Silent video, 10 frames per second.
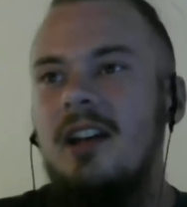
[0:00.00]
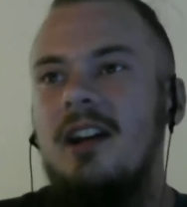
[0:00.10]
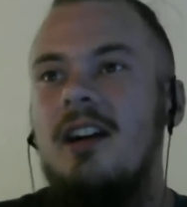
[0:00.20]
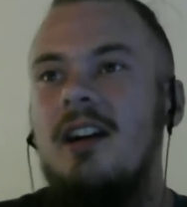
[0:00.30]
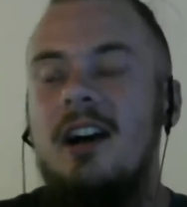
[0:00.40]

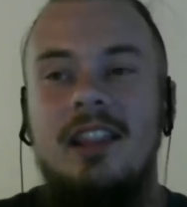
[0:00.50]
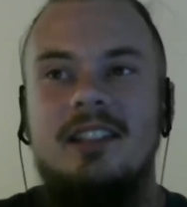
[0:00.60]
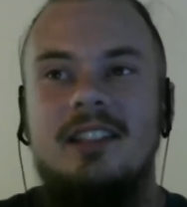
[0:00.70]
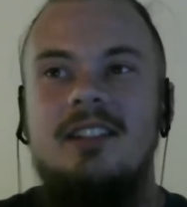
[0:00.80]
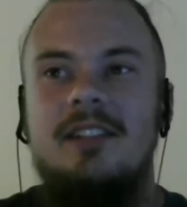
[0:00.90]
I like
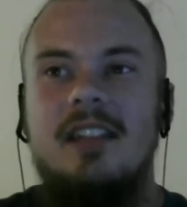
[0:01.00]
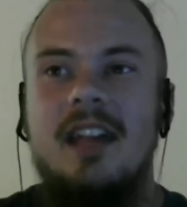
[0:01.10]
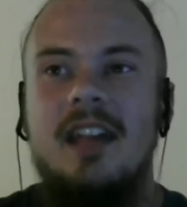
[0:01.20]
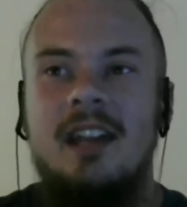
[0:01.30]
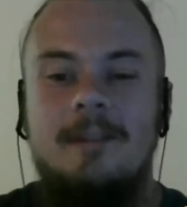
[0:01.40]
stuff like
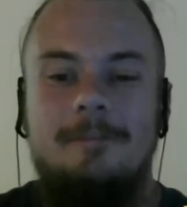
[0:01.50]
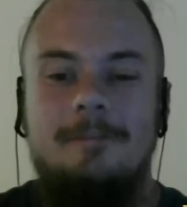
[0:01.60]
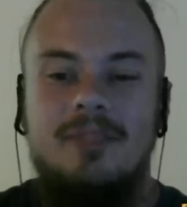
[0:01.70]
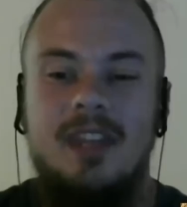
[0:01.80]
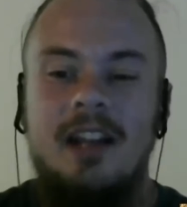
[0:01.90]
that,
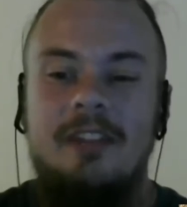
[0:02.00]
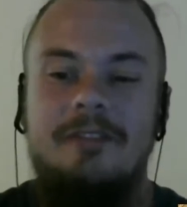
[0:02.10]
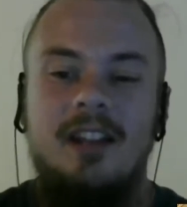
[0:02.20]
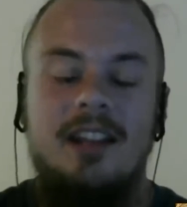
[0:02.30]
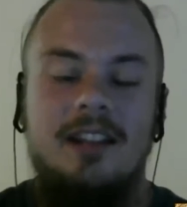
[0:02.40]
and I
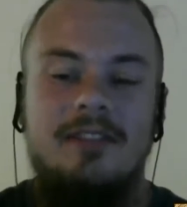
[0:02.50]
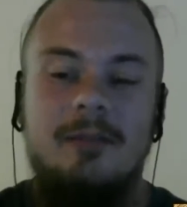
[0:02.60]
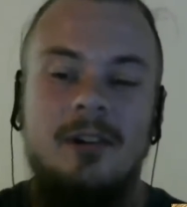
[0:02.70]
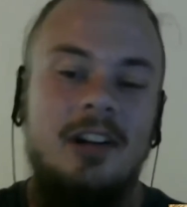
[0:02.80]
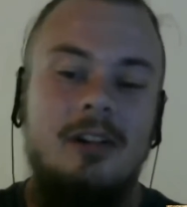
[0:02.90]
feel like if they
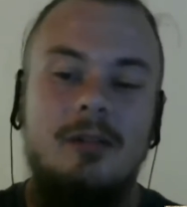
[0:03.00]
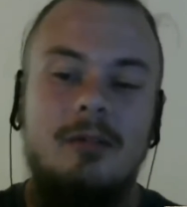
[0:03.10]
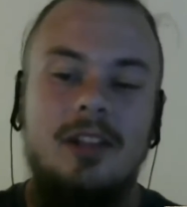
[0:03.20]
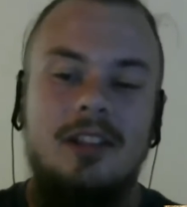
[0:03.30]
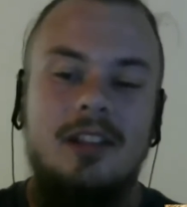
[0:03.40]
want to go
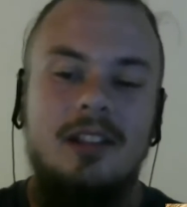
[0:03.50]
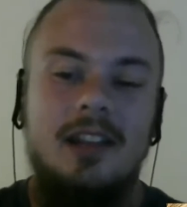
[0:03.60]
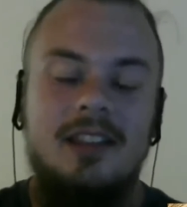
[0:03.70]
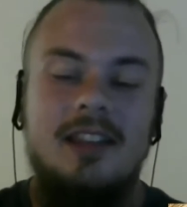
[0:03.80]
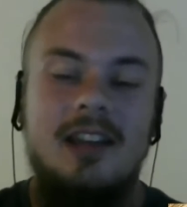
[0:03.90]
with the
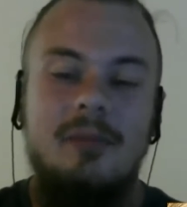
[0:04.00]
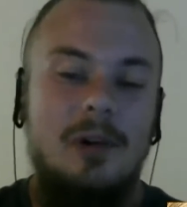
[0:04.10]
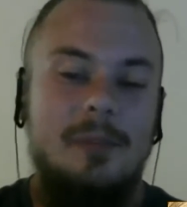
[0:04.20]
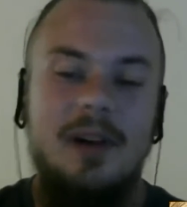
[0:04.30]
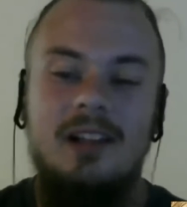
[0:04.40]
like
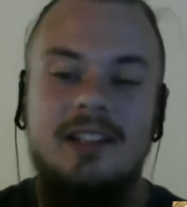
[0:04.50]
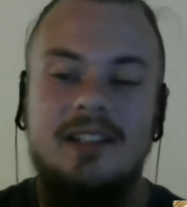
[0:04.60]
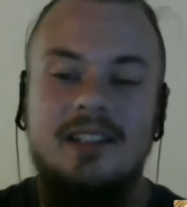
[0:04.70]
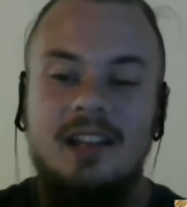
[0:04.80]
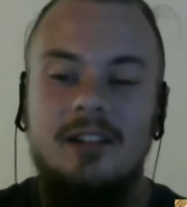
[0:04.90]
Thalmor
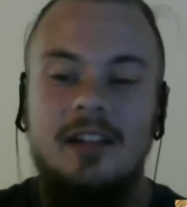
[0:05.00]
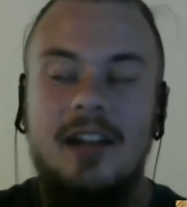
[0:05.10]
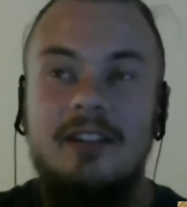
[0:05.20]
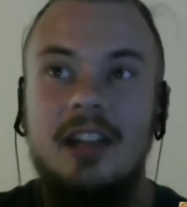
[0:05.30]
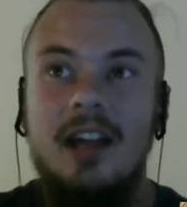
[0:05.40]
politics angle, they'd
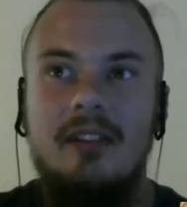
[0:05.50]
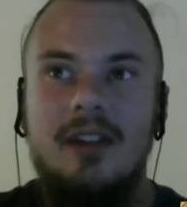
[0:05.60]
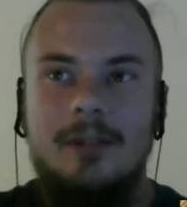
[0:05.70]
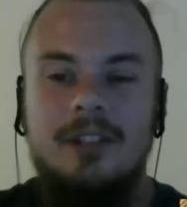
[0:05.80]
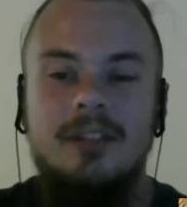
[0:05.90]
have a lot of
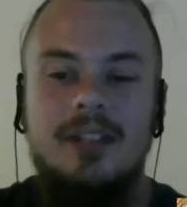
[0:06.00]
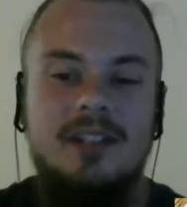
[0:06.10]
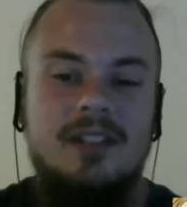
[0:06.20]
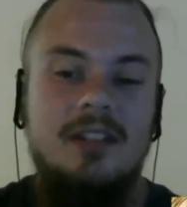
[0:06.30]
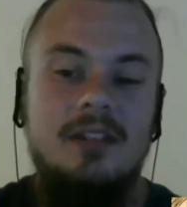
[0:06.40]

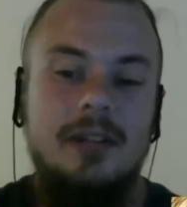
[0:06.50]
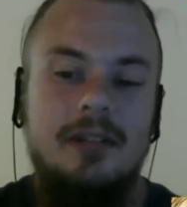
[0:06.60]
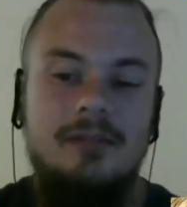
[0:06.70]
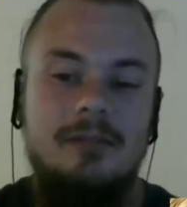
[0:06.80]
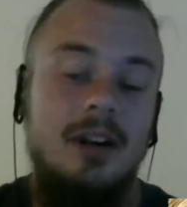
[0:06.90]
opportunities to do
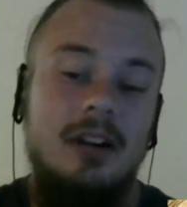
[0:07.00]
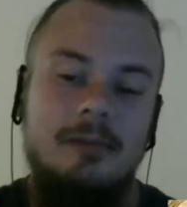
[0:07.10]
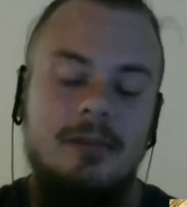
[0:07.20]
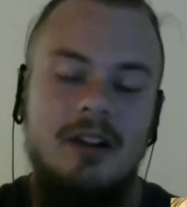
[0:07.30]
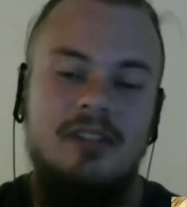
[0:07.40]
it
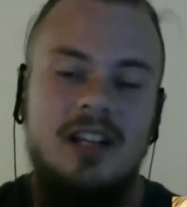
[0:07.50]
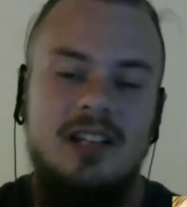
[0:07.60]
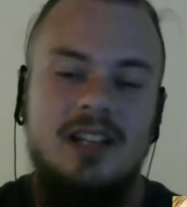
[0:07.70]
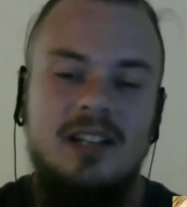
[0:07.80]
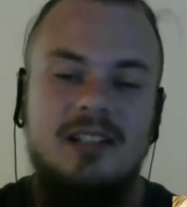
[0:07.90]
wherever they
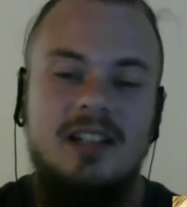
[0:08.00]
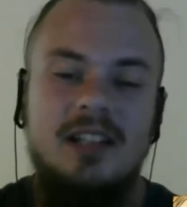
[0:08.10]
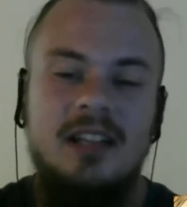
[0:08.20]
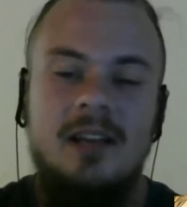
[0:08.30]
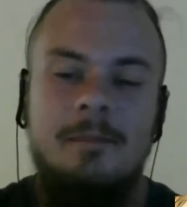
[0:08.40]
decide to set
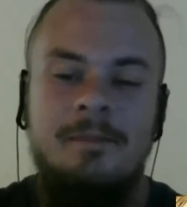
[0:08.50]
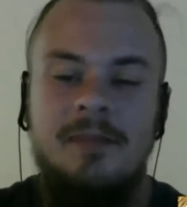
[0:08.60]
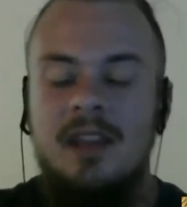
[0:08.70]
the game.